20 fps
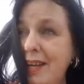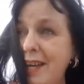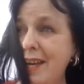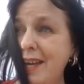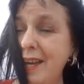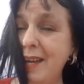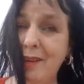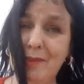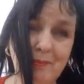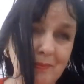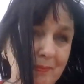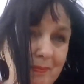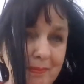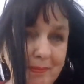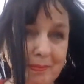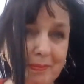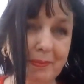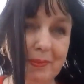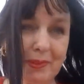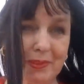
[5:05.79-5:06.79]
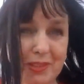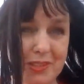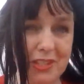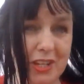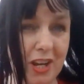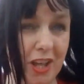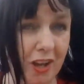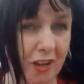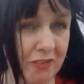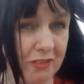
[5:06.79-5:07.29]
um, but there's a
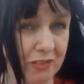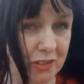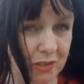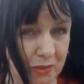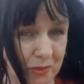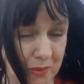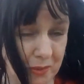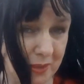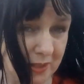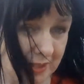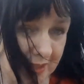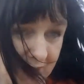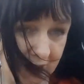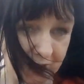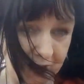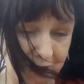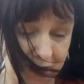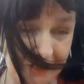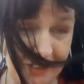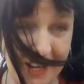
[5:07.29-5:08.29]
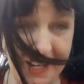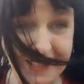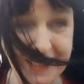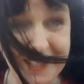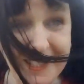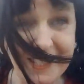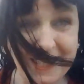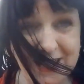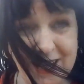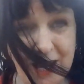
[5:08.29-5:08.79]
lot of new new
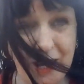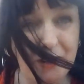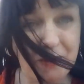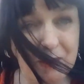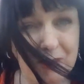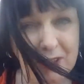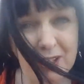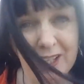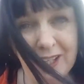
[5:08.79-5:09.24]
friends now